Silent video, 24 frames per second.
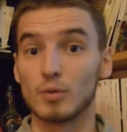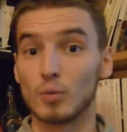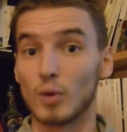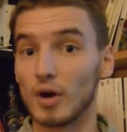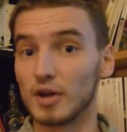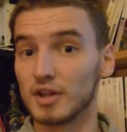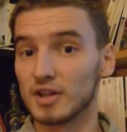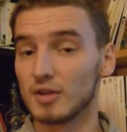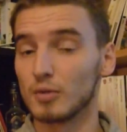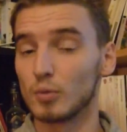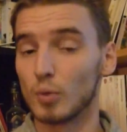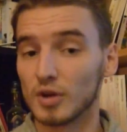
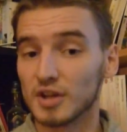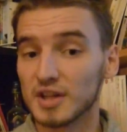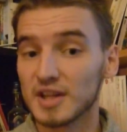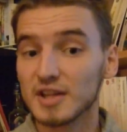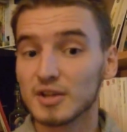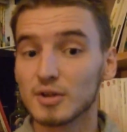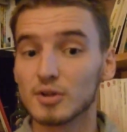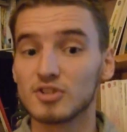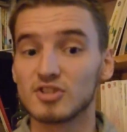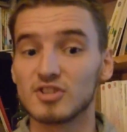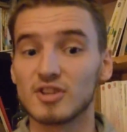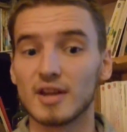What he
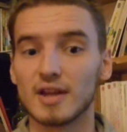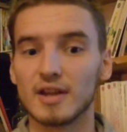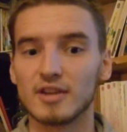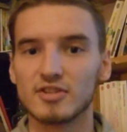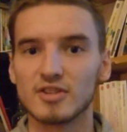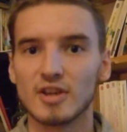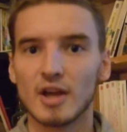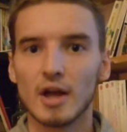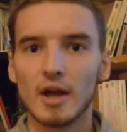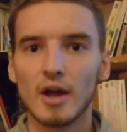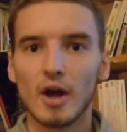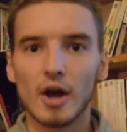could say
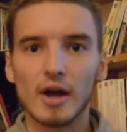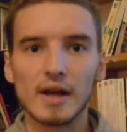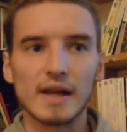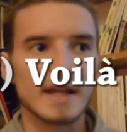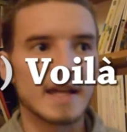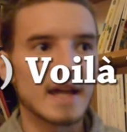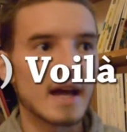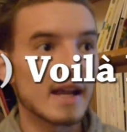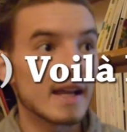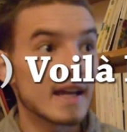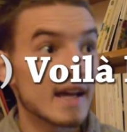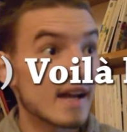is, les
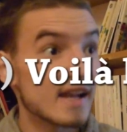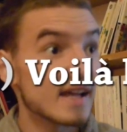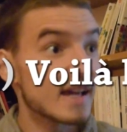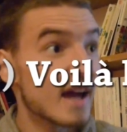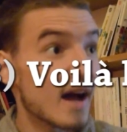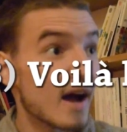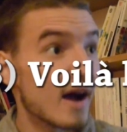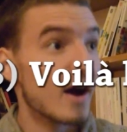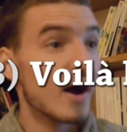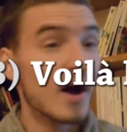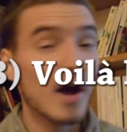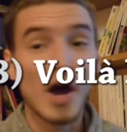
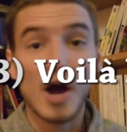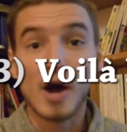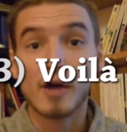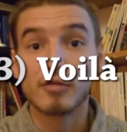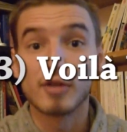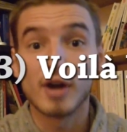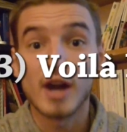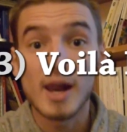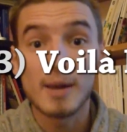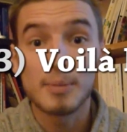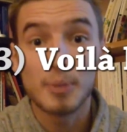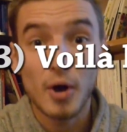gars,
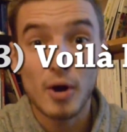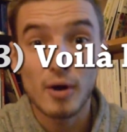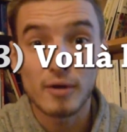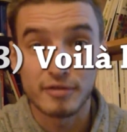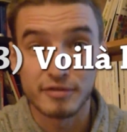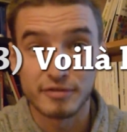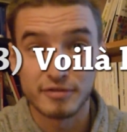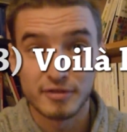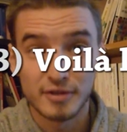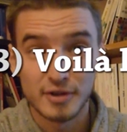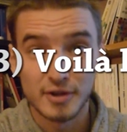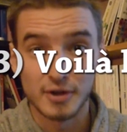voilà le
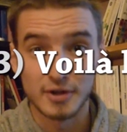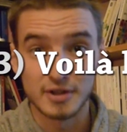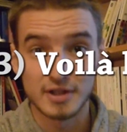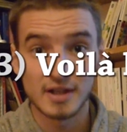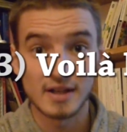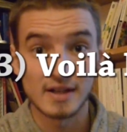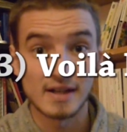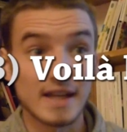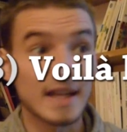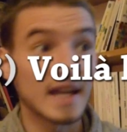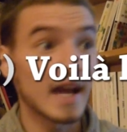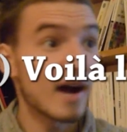prof.
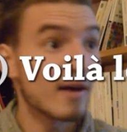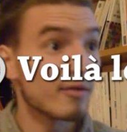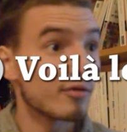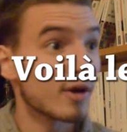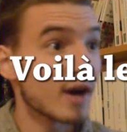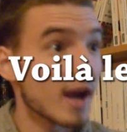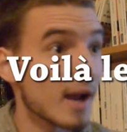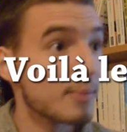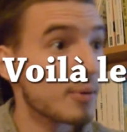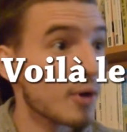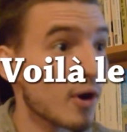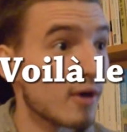Okay, gars,
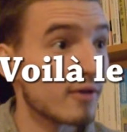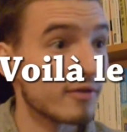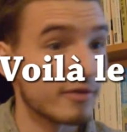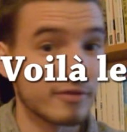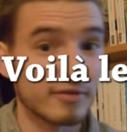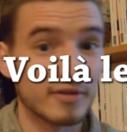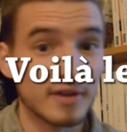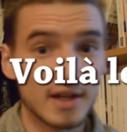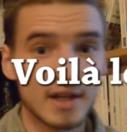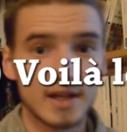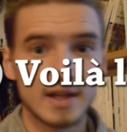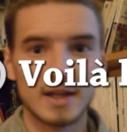voilà le
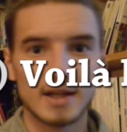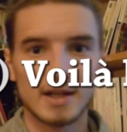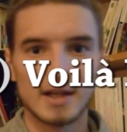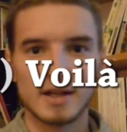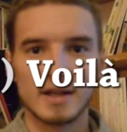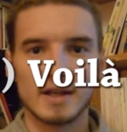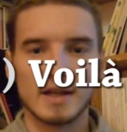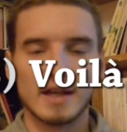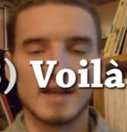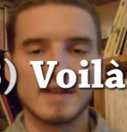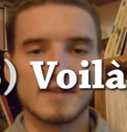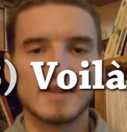prof.
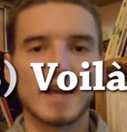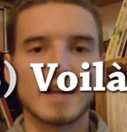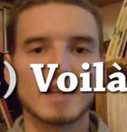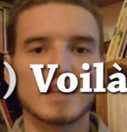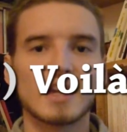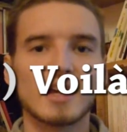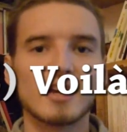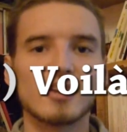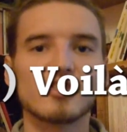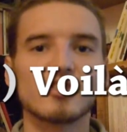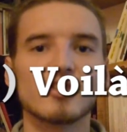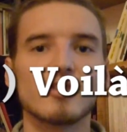In that
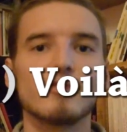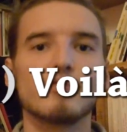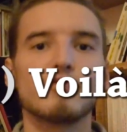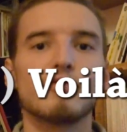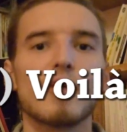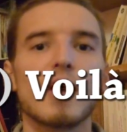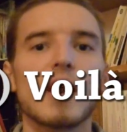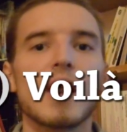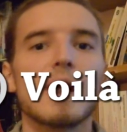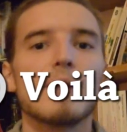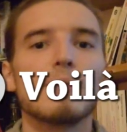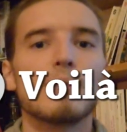case,
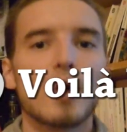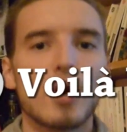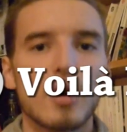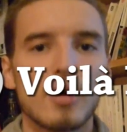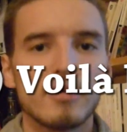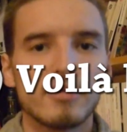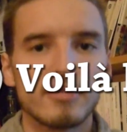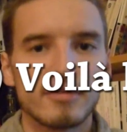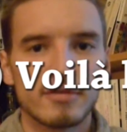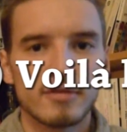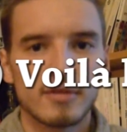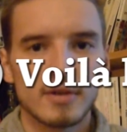voilà le
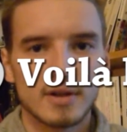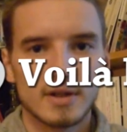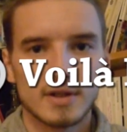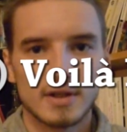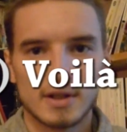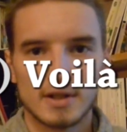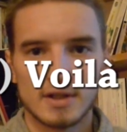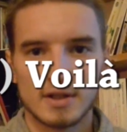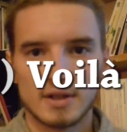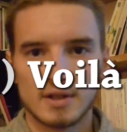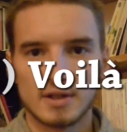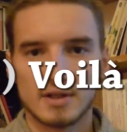prof
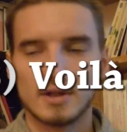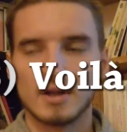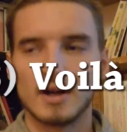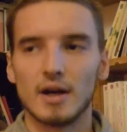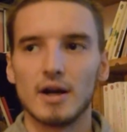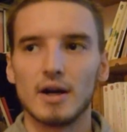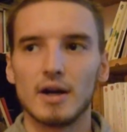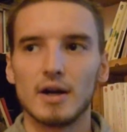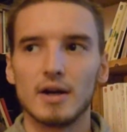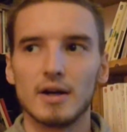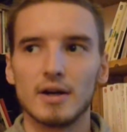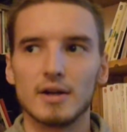
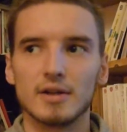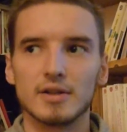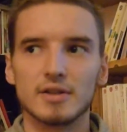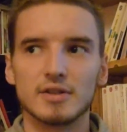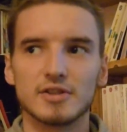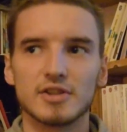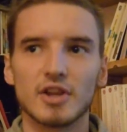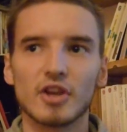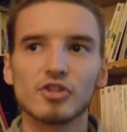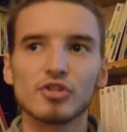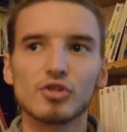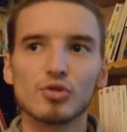
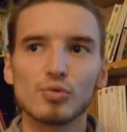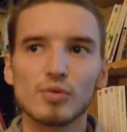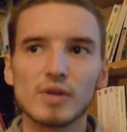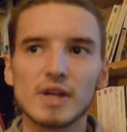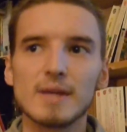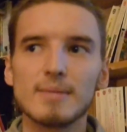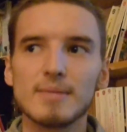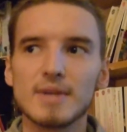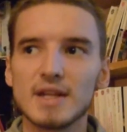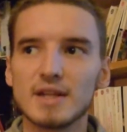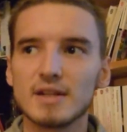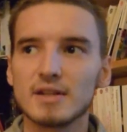doesn't really
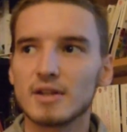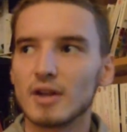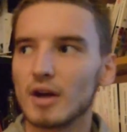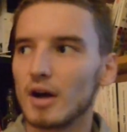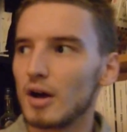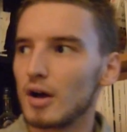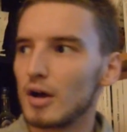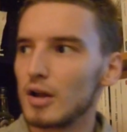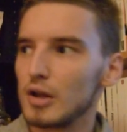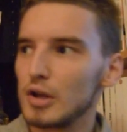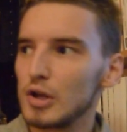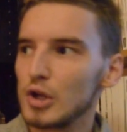mean
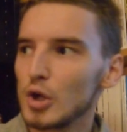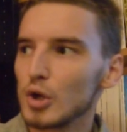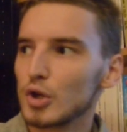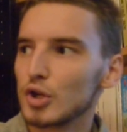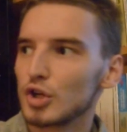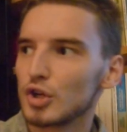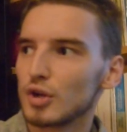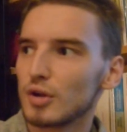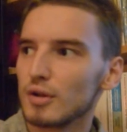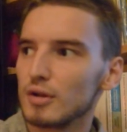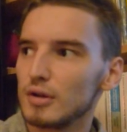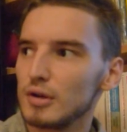
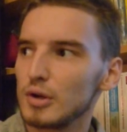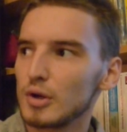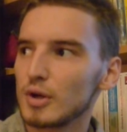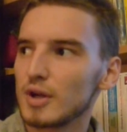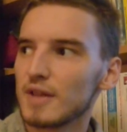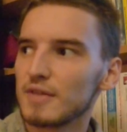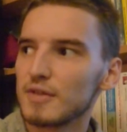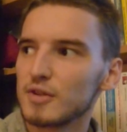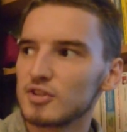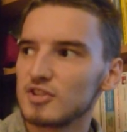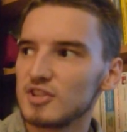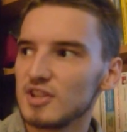look
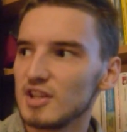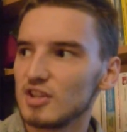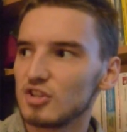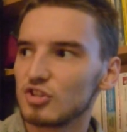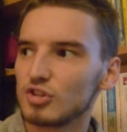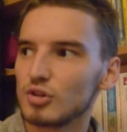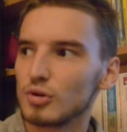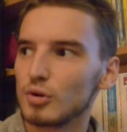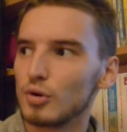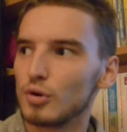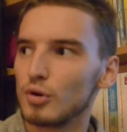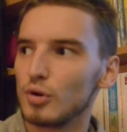at the
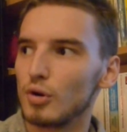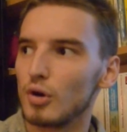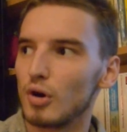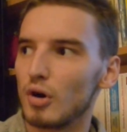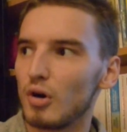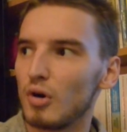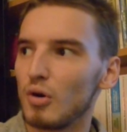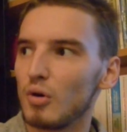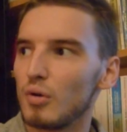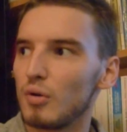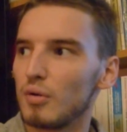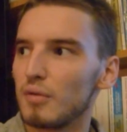teacher, or
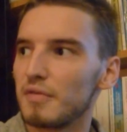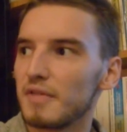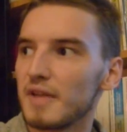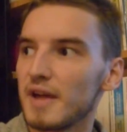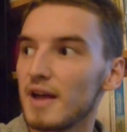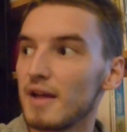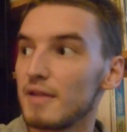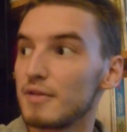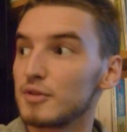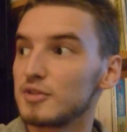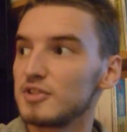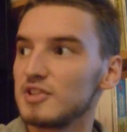oh,
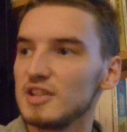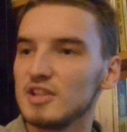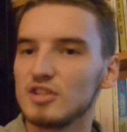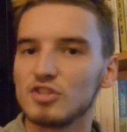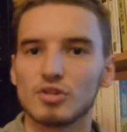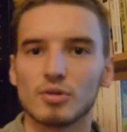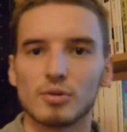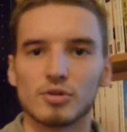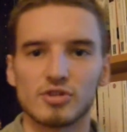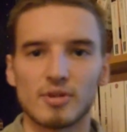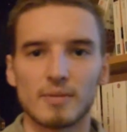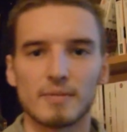there the
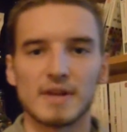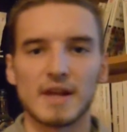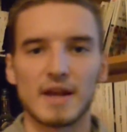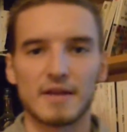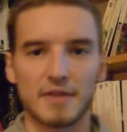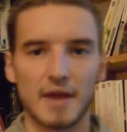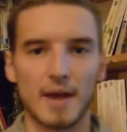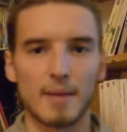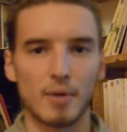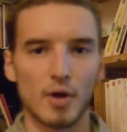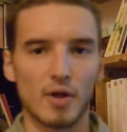teacher, or something like that.